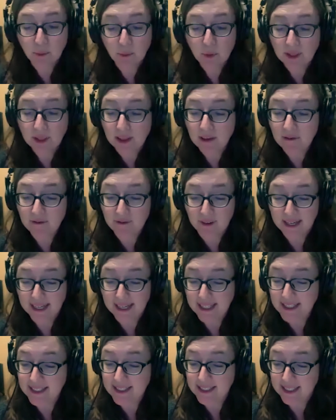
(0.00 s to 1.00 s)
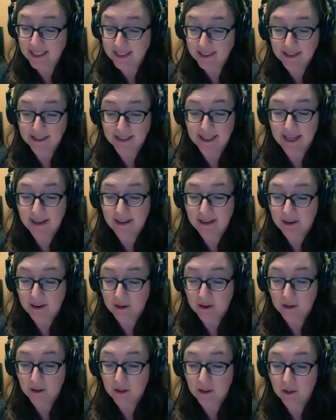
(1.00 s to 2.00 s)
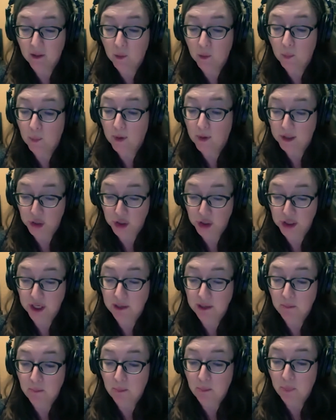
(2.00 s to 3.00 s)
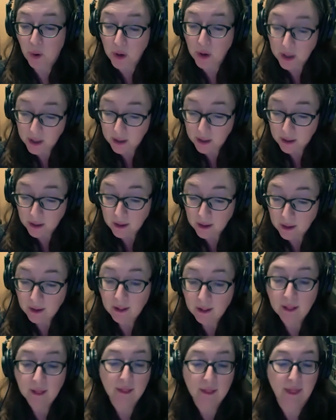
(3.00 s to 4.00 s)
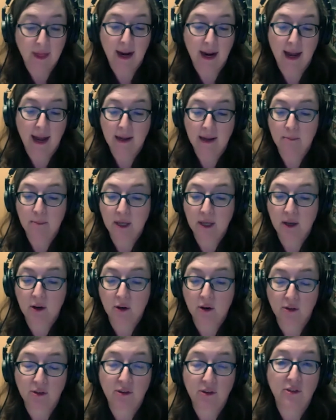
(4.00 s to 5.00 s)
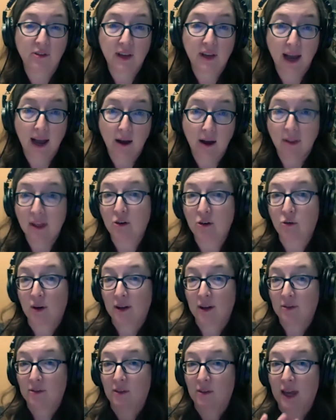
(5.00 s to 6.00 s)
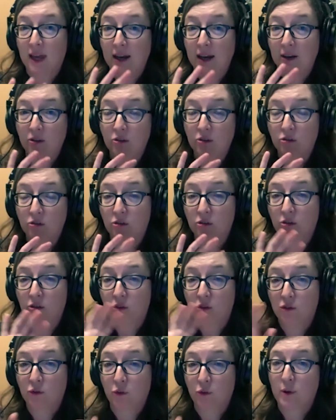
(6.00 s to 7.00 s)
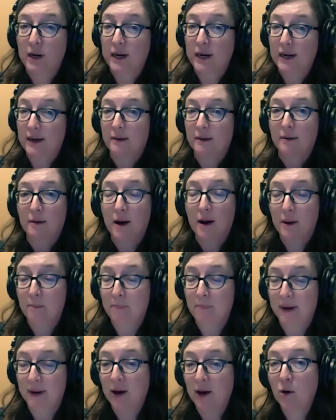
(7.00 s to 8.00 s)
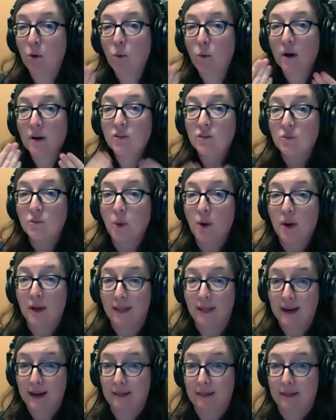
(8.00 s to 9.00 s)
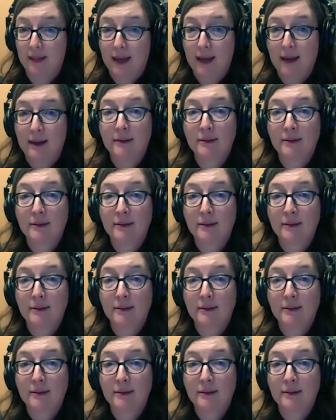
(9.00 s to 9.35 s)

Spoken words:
really funny scenes in the Bridgerton book that I am eager to see how they translate to the screen. But I don't want to spoil anything.